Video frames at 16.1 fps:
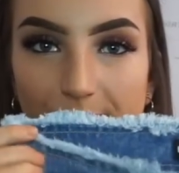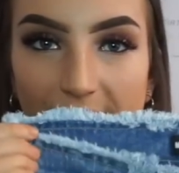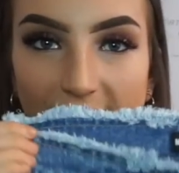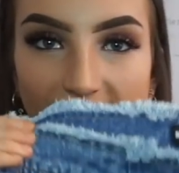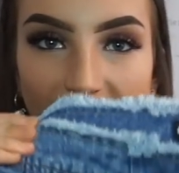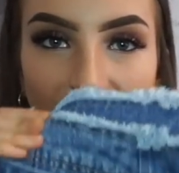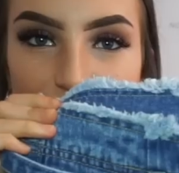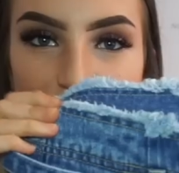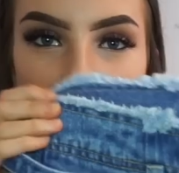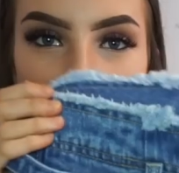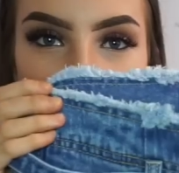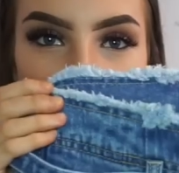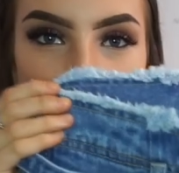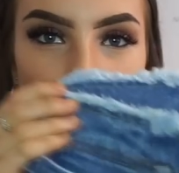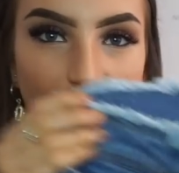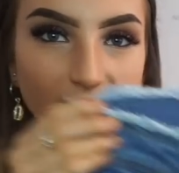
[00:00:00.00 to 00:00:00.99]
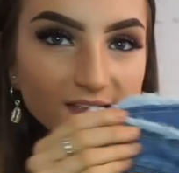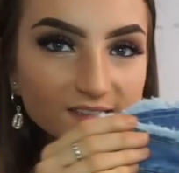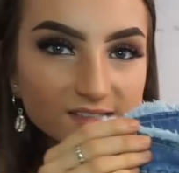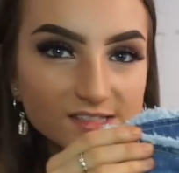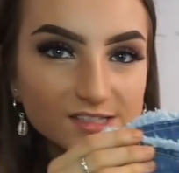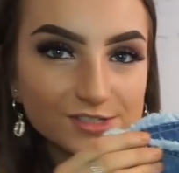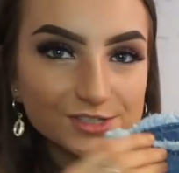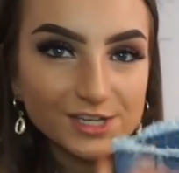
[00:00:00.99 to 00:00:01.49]
bag high
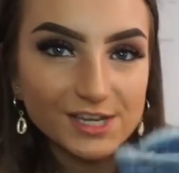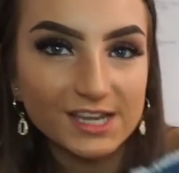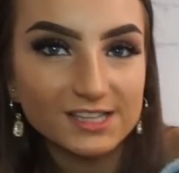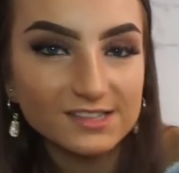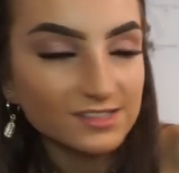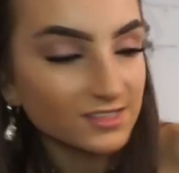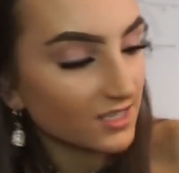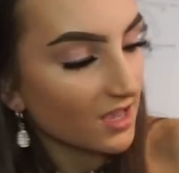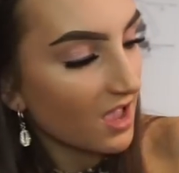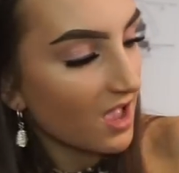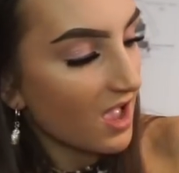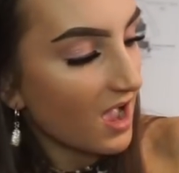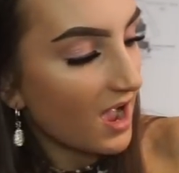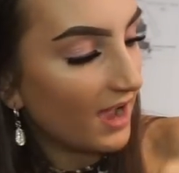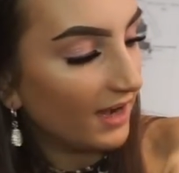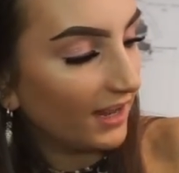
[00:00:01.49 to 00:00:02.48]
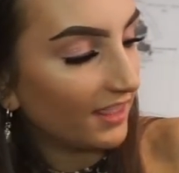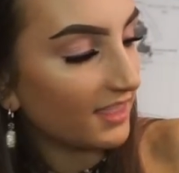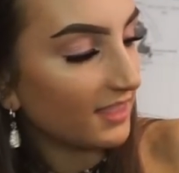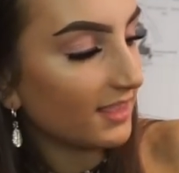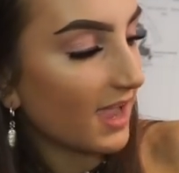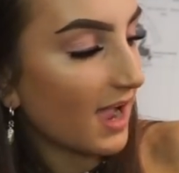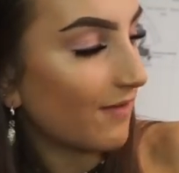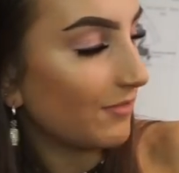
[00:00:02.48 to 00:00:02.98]
waist jeans, and I
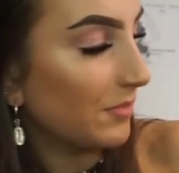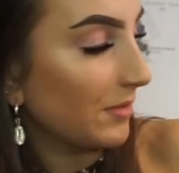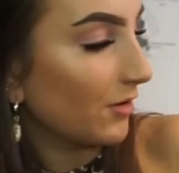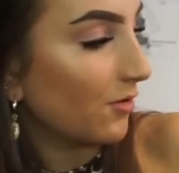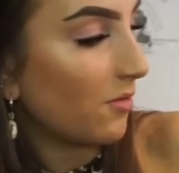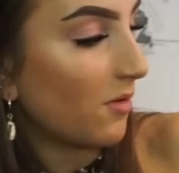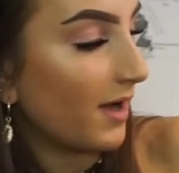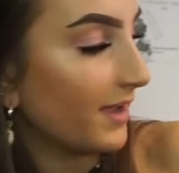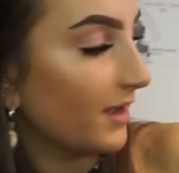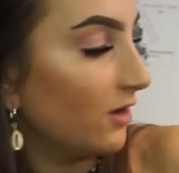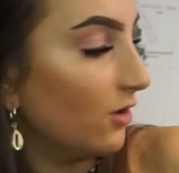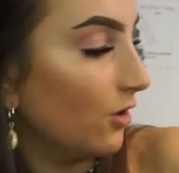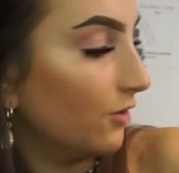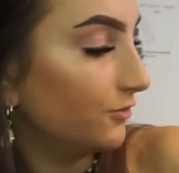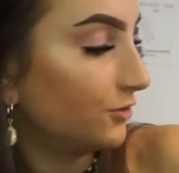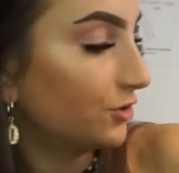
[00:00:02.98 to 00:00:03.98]
think they have them in quite a lot of